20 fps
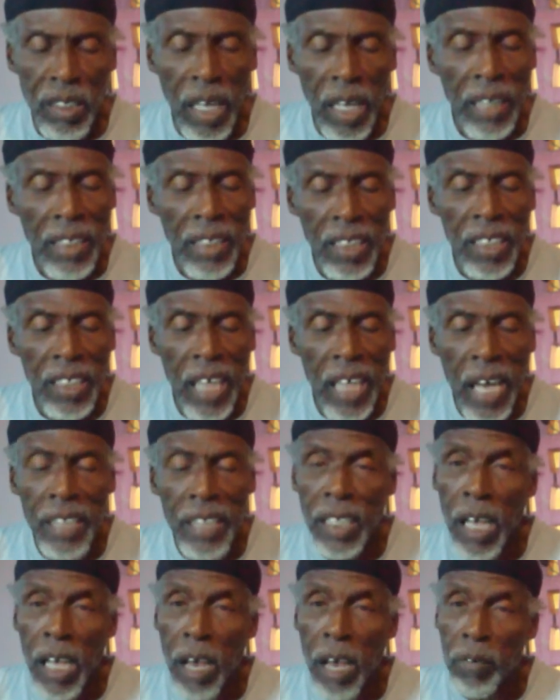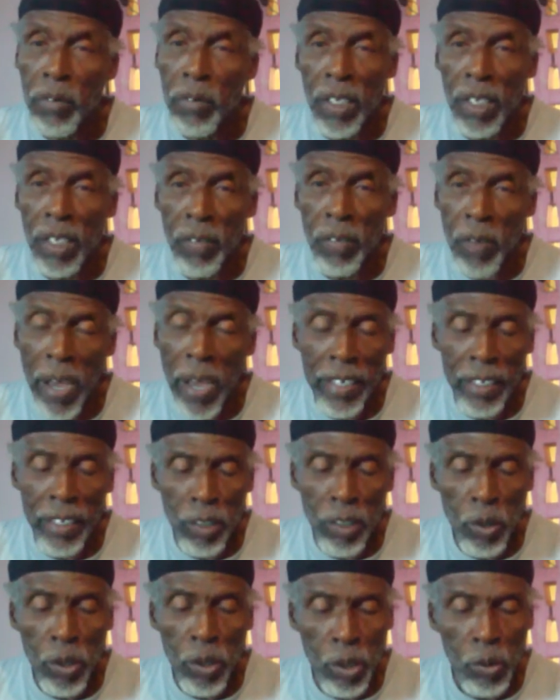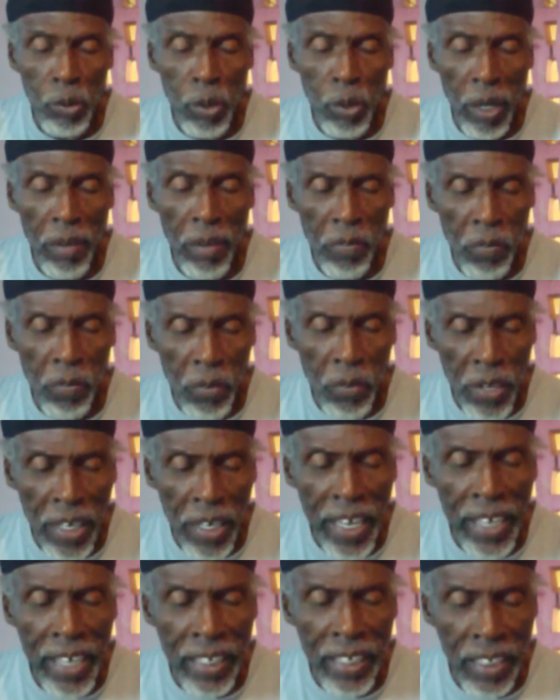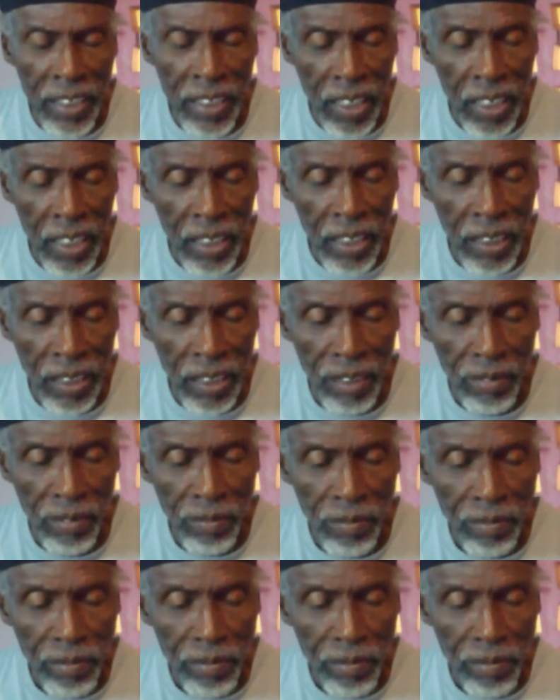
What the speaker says: That is the answer after dividing 2 into 12. 3 into 6.